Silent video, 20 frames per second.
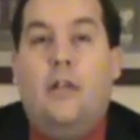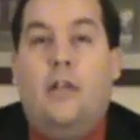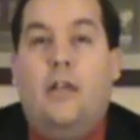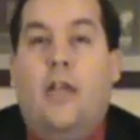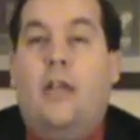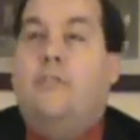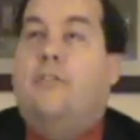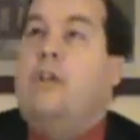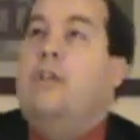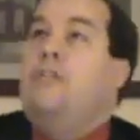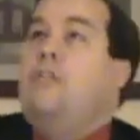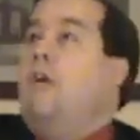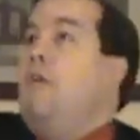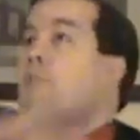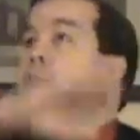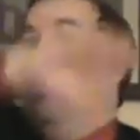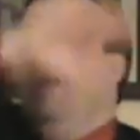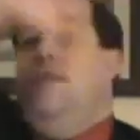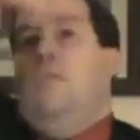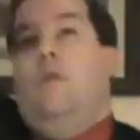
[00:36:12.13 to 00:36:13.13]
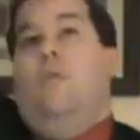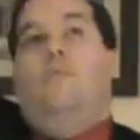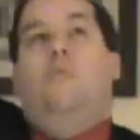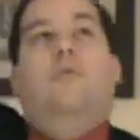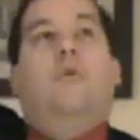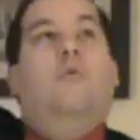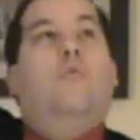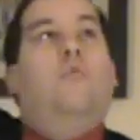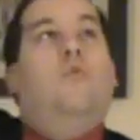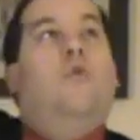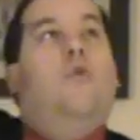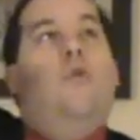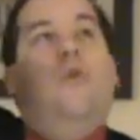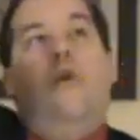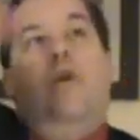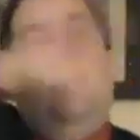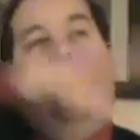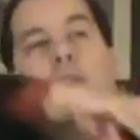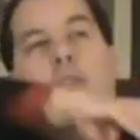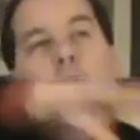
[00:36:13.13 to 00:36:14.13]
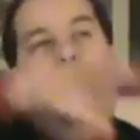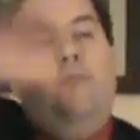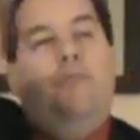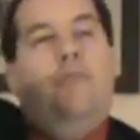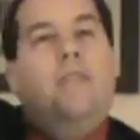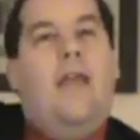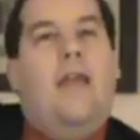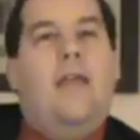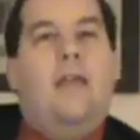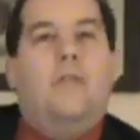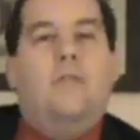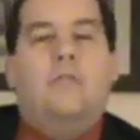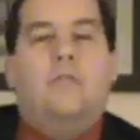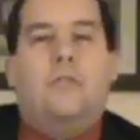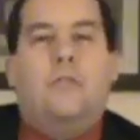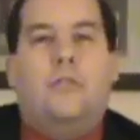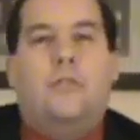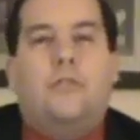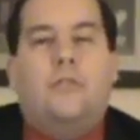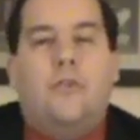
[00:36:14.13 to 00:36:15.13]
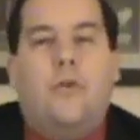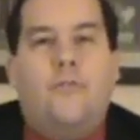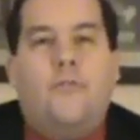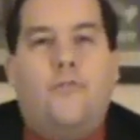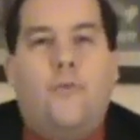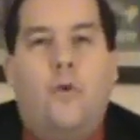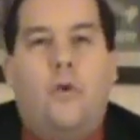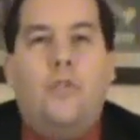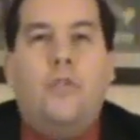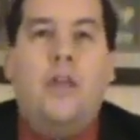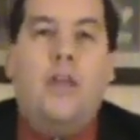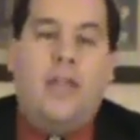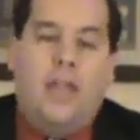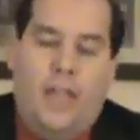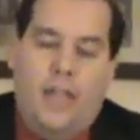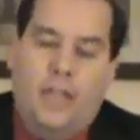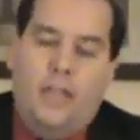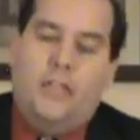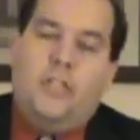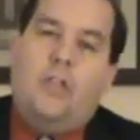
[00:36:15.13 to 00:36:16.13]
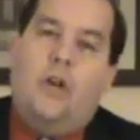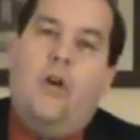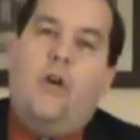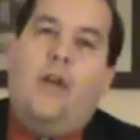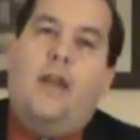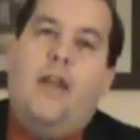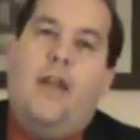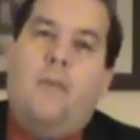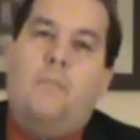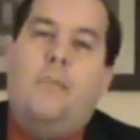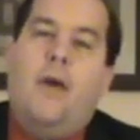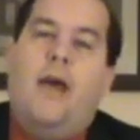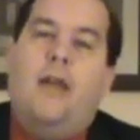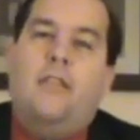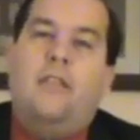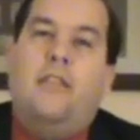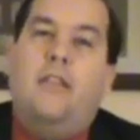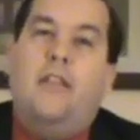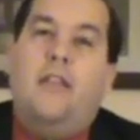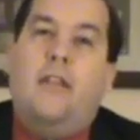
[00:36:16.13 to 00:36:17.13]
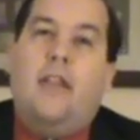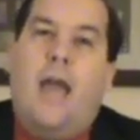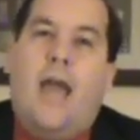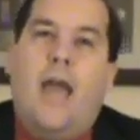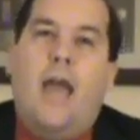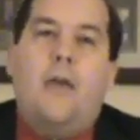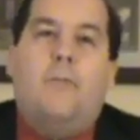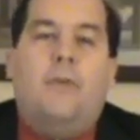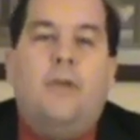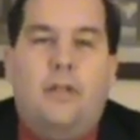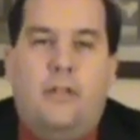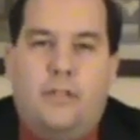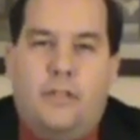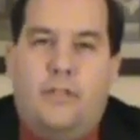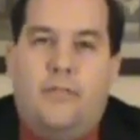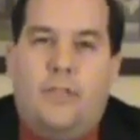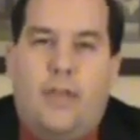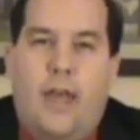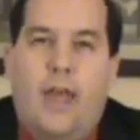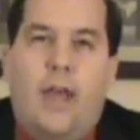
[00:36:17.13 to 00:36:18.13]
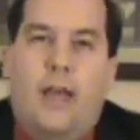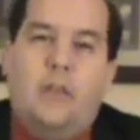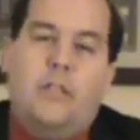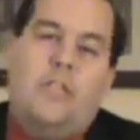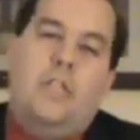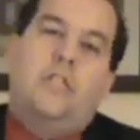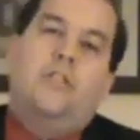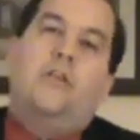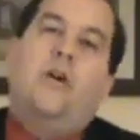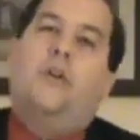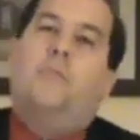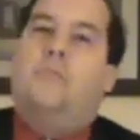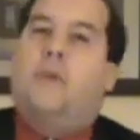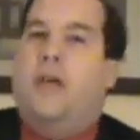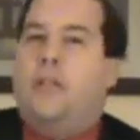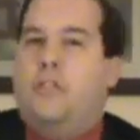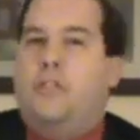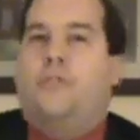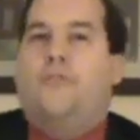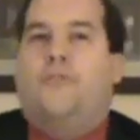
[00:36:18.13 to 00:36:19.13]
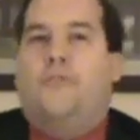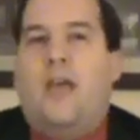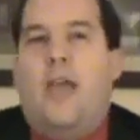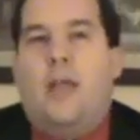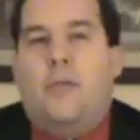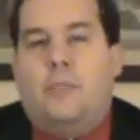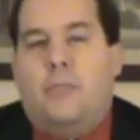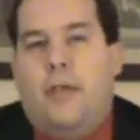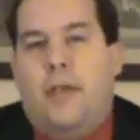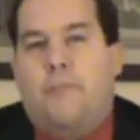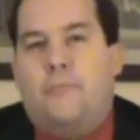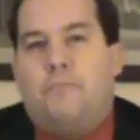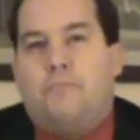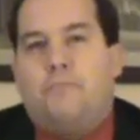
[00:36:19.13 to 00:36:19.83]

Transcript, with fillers: Now he's not talking about the, the wood and the nails and so forth. He's talking about the inhabitants of the house. He's talking about your family.